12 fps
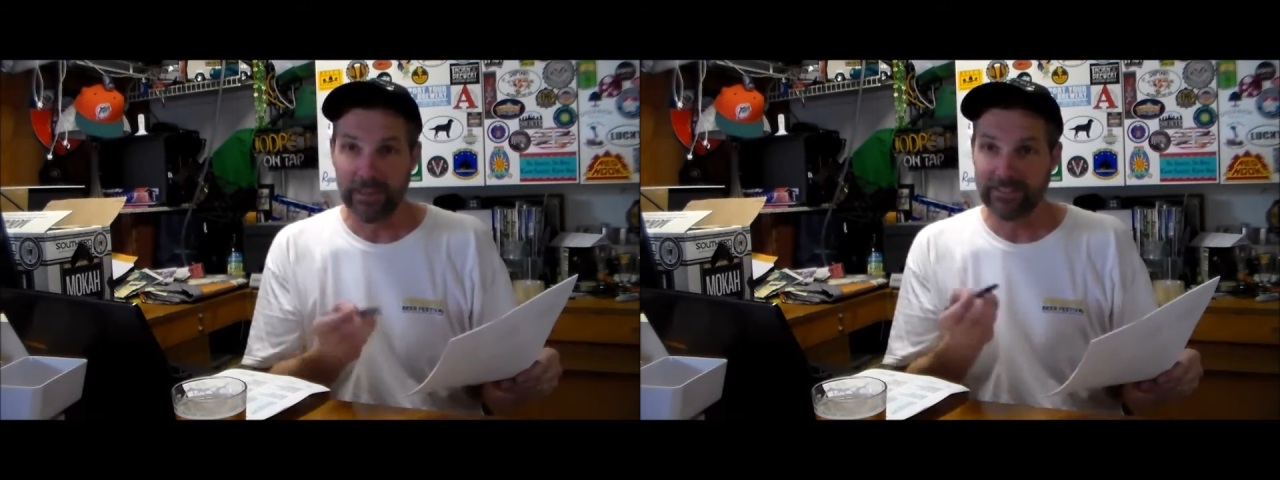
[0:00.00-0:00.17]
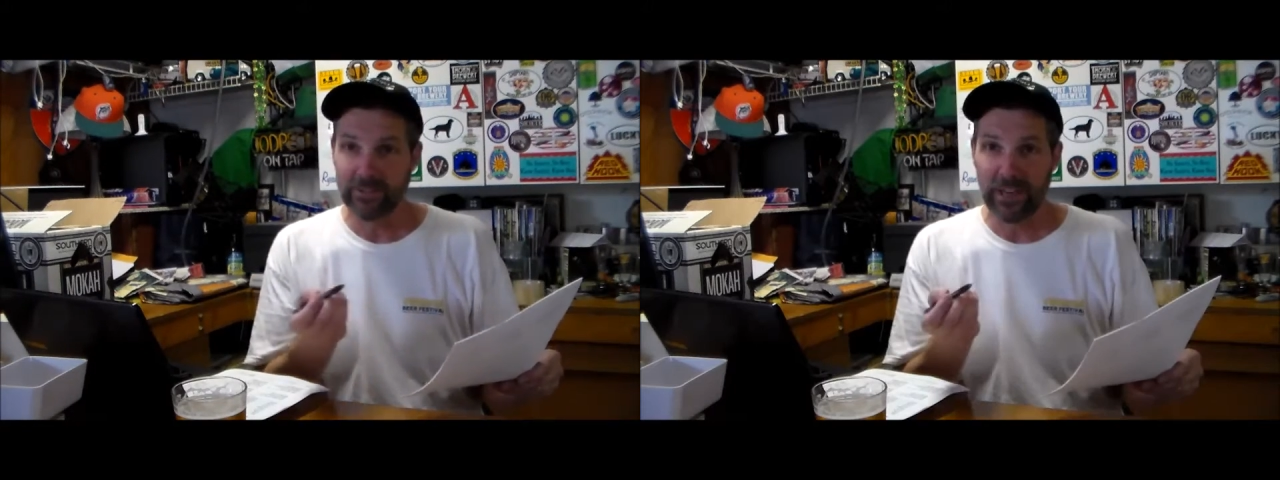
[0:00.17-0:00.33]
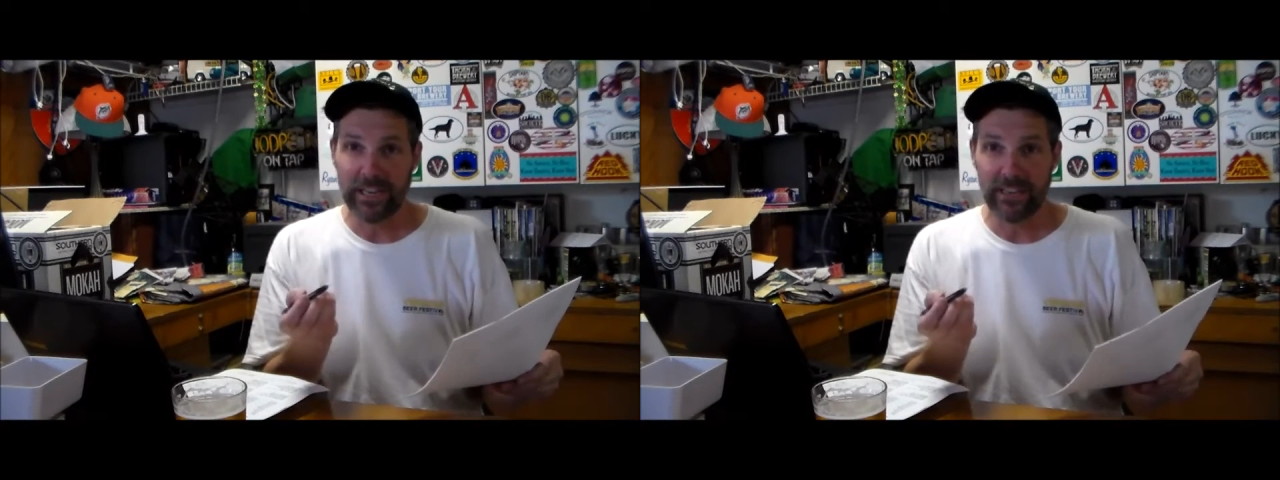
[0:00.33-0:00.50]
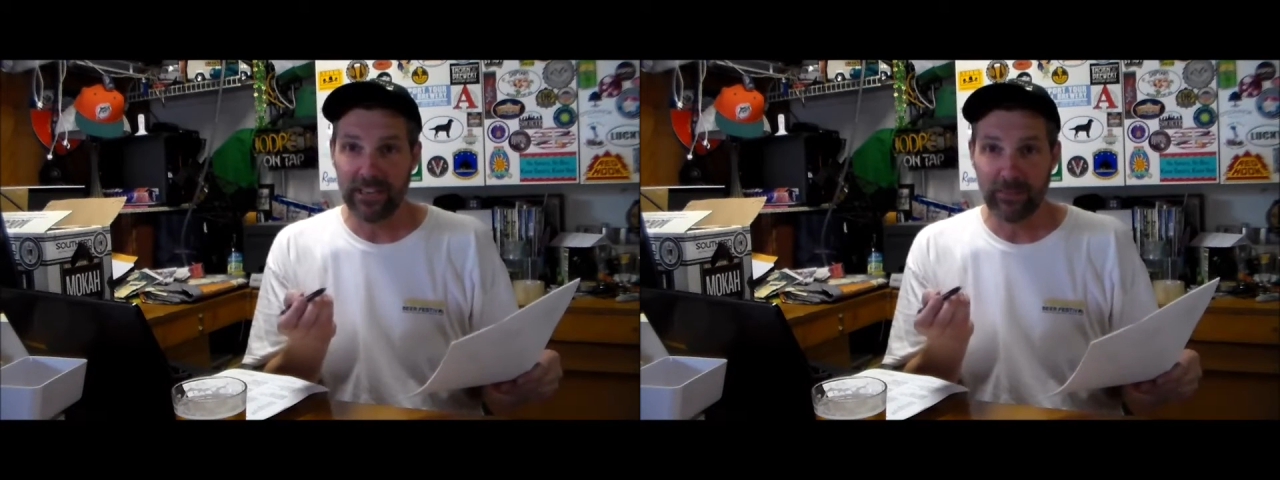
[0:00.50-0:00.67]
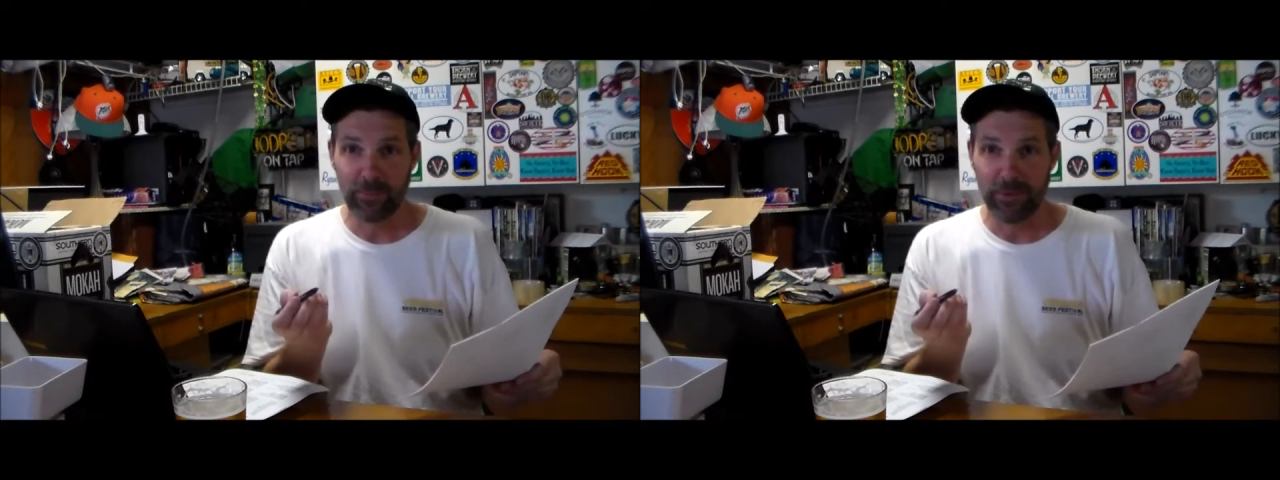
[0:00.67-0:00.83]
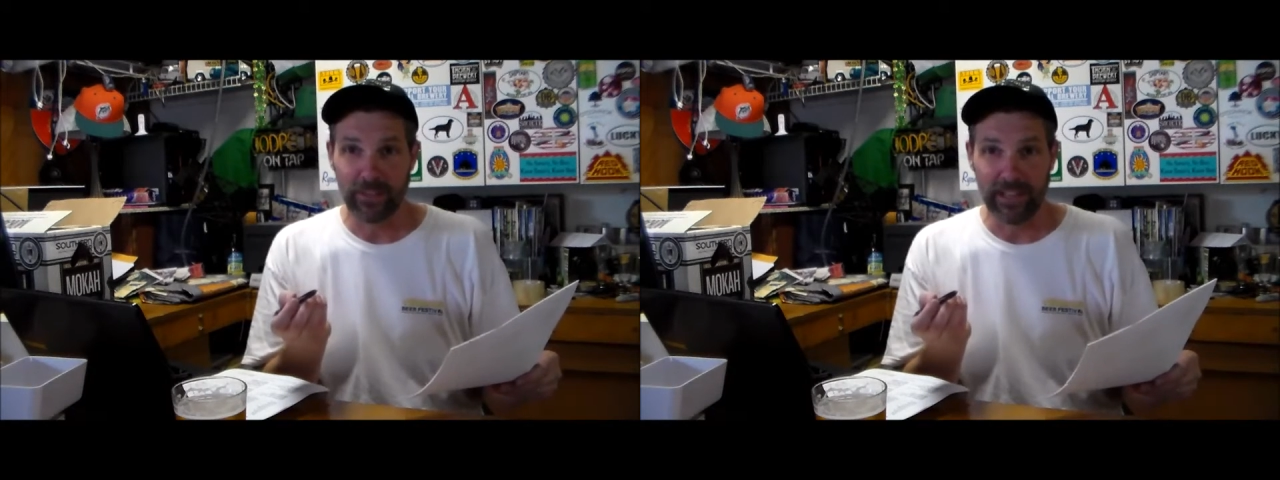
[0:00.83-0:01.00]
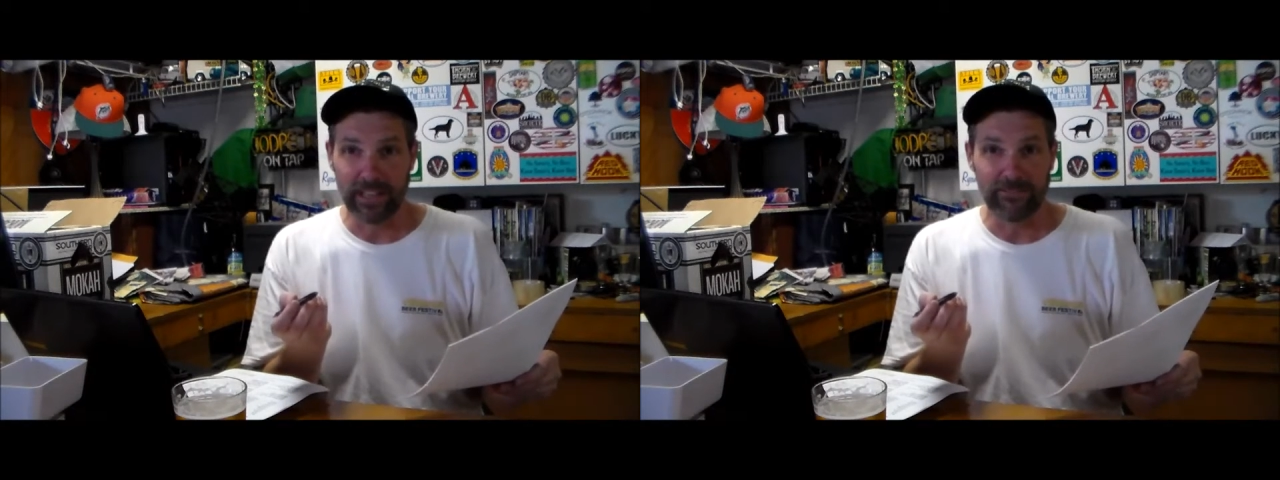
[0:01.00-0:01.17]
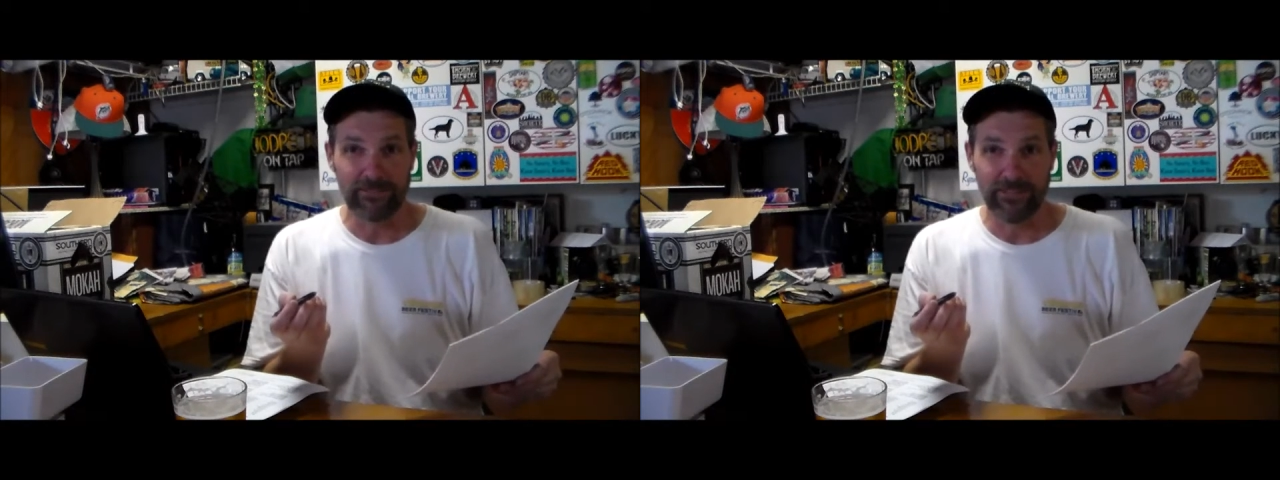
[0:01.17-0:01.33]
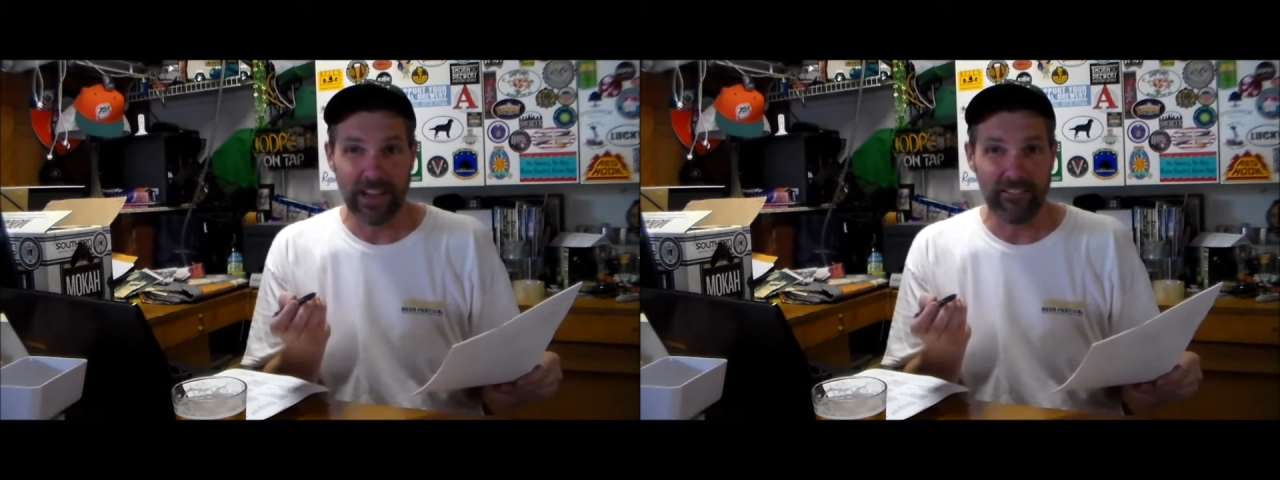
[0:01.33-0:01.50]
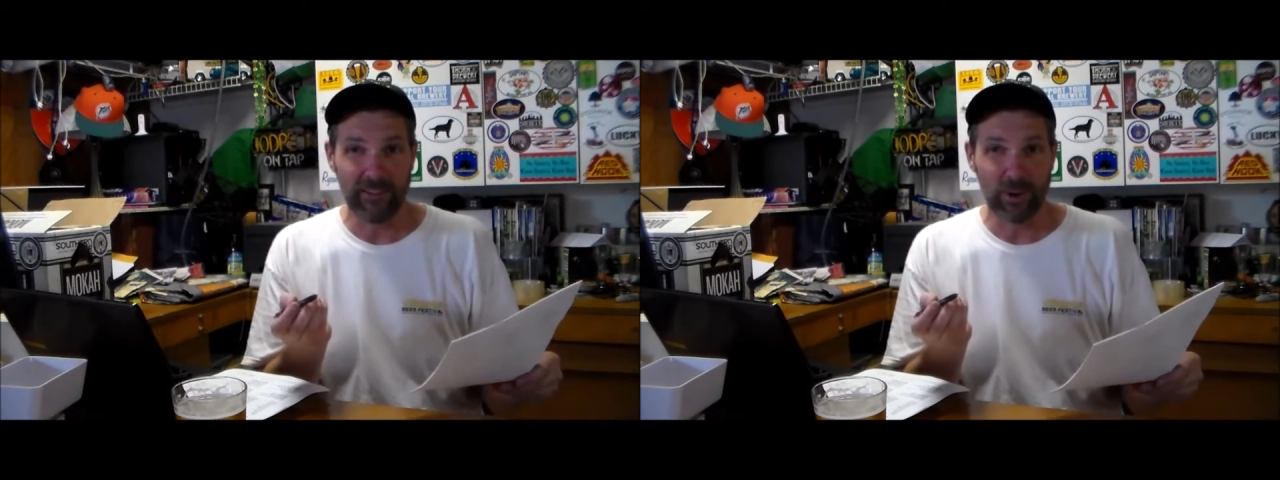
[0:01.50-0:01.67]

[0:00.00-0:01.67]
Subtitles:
I still ended up with like 5